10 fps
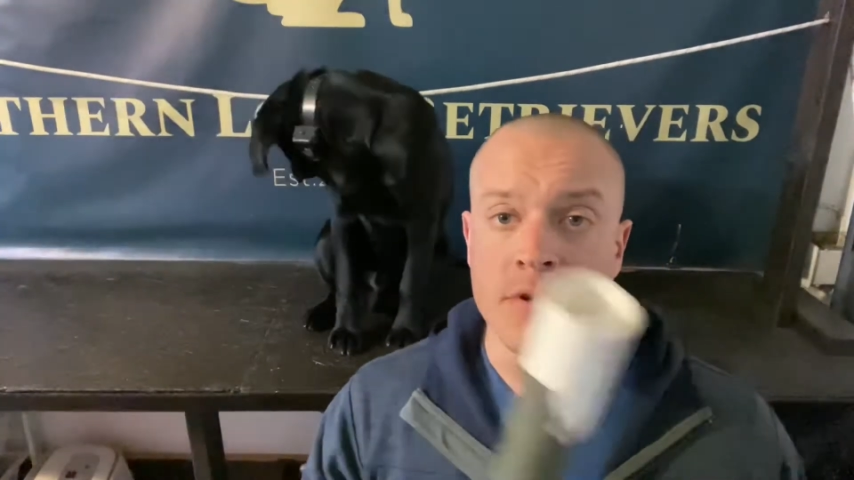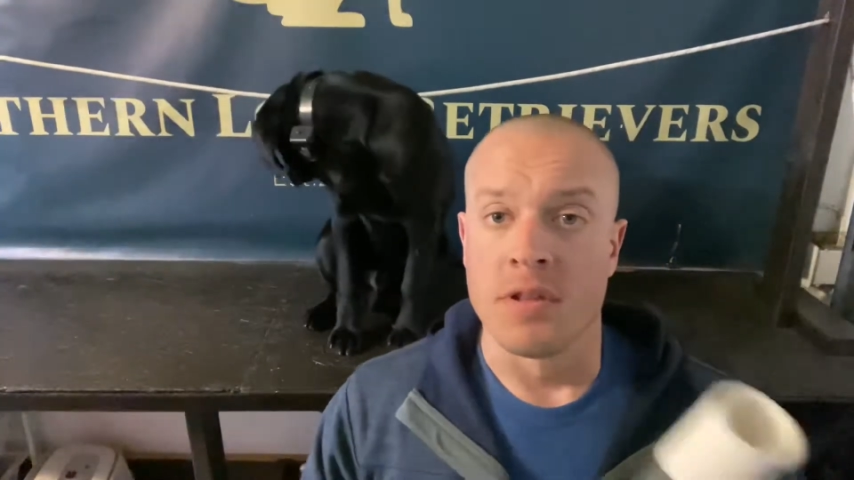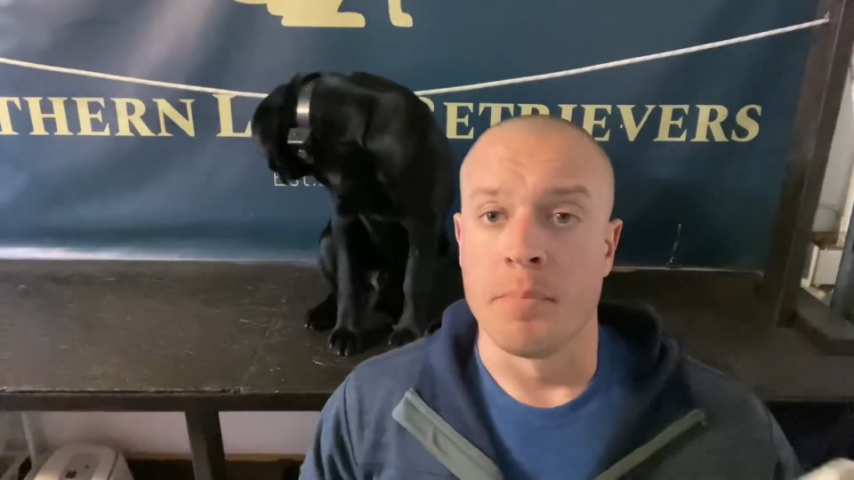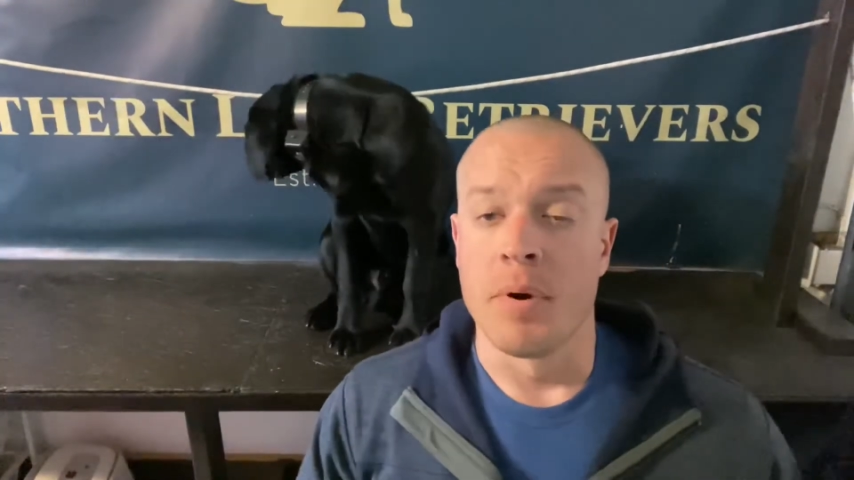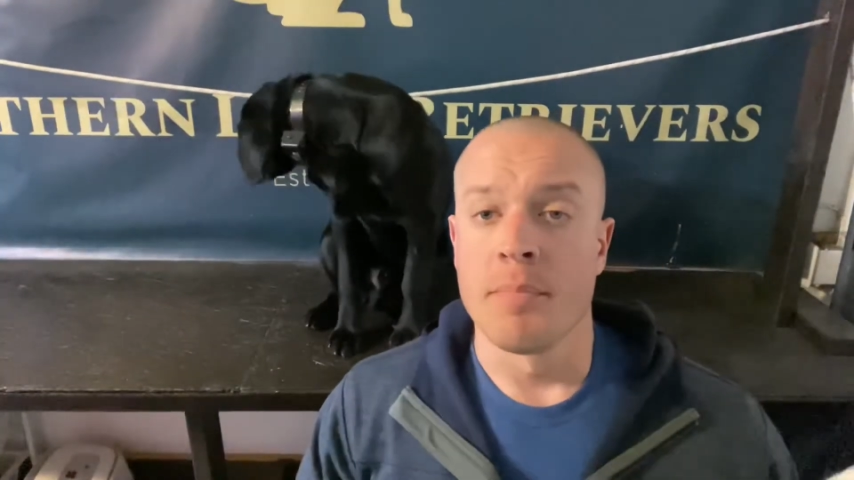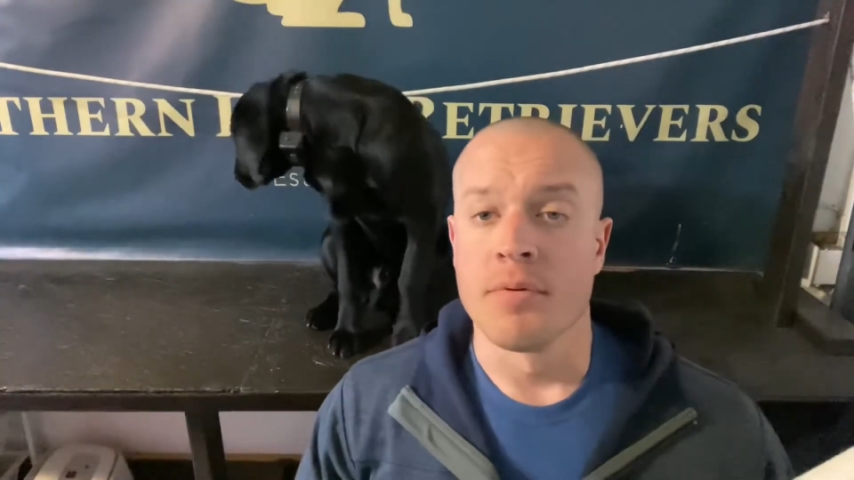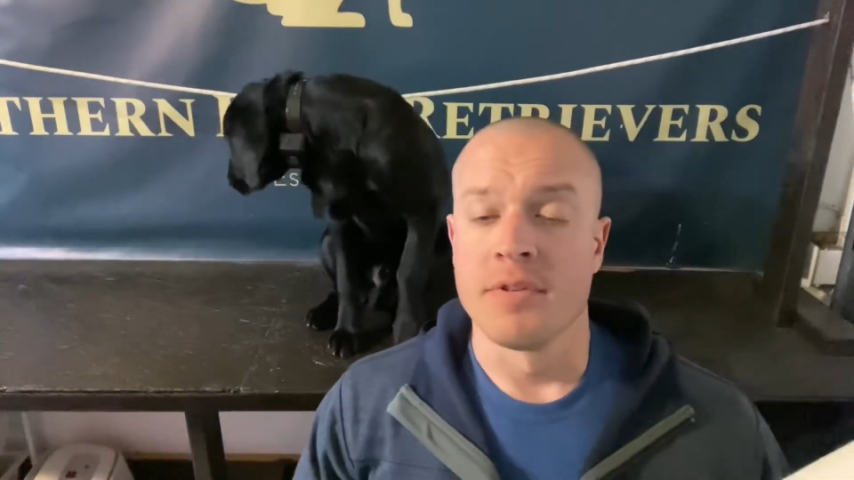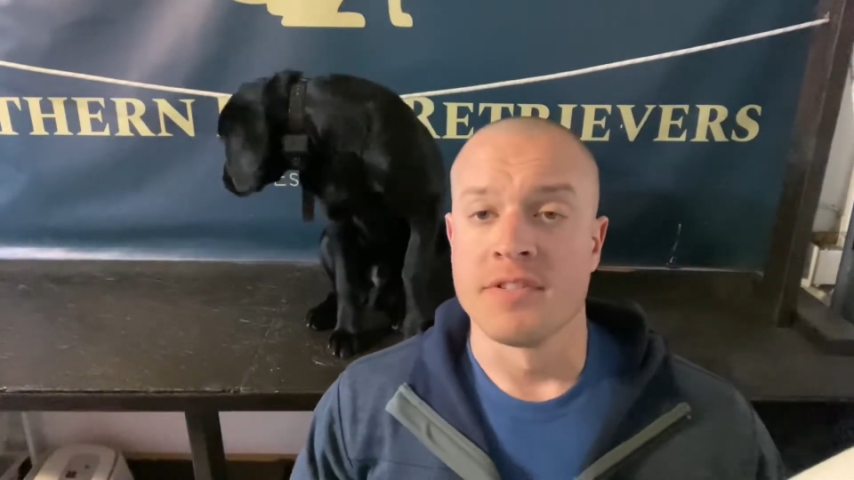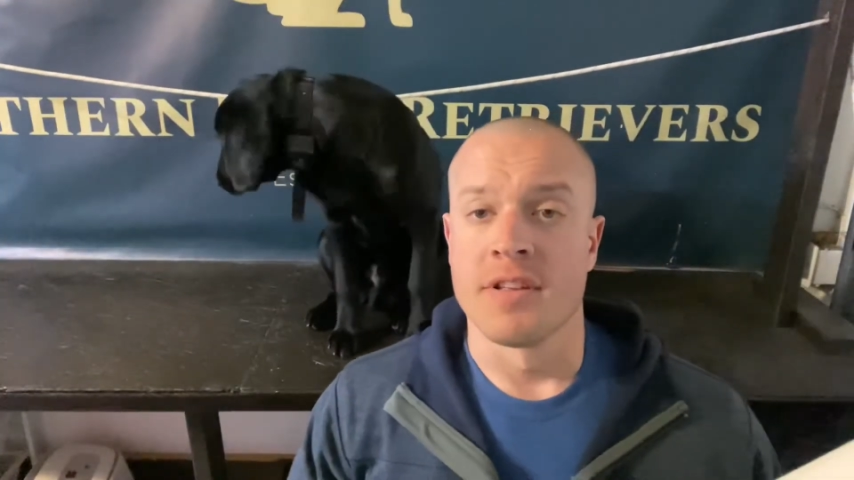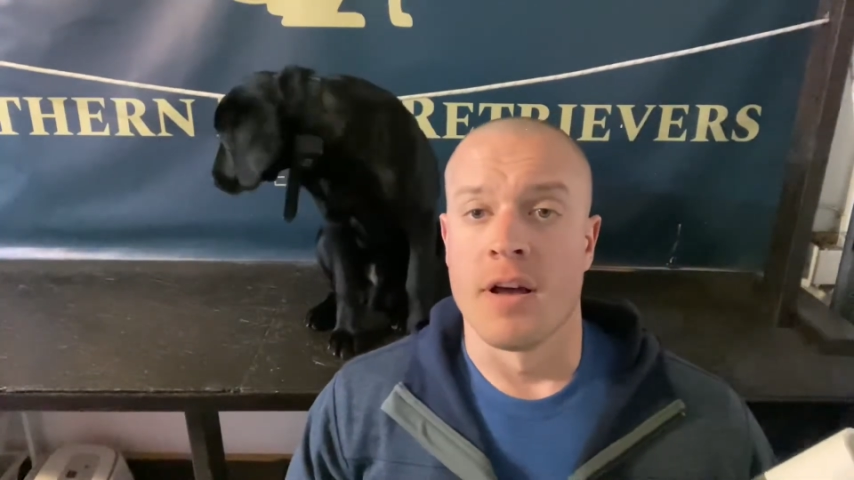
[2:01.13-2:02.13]
to the bumper
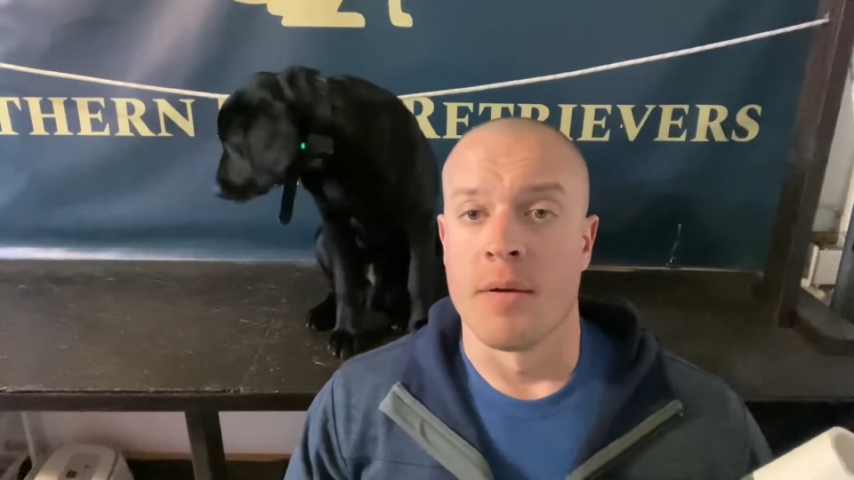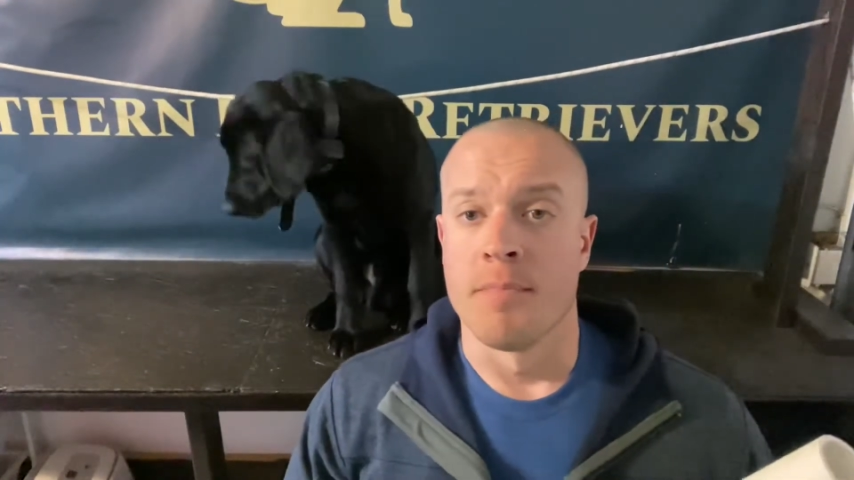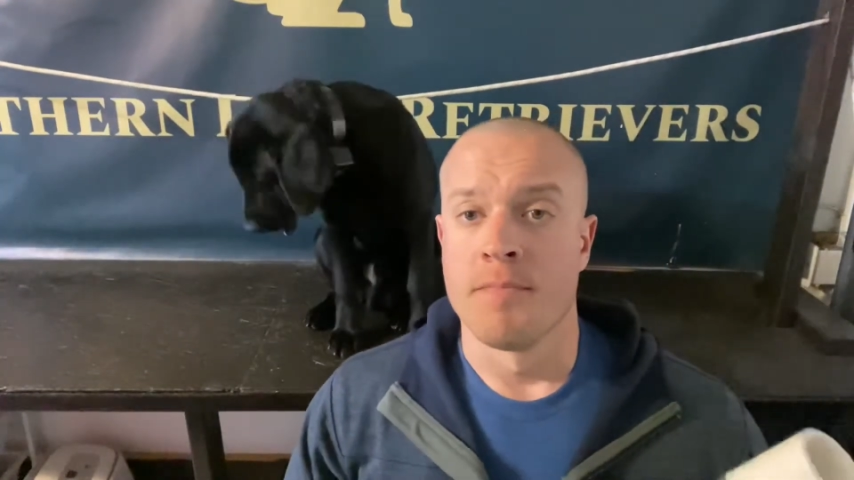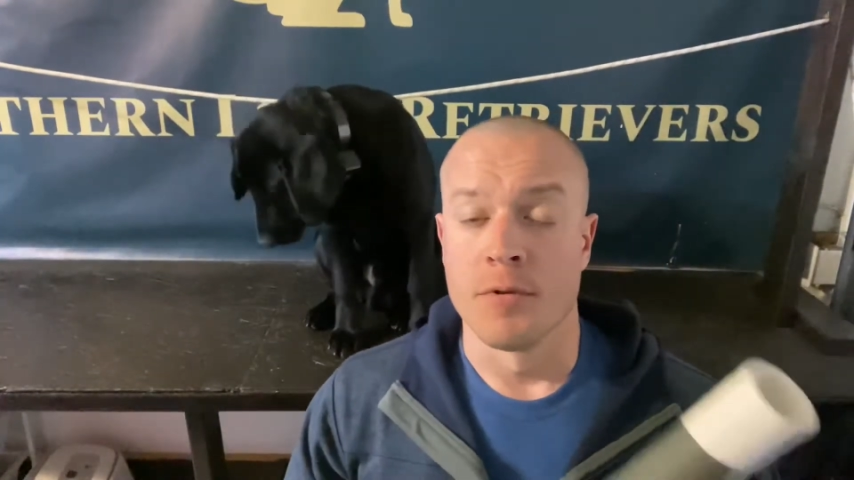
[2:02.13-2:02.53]
this time, or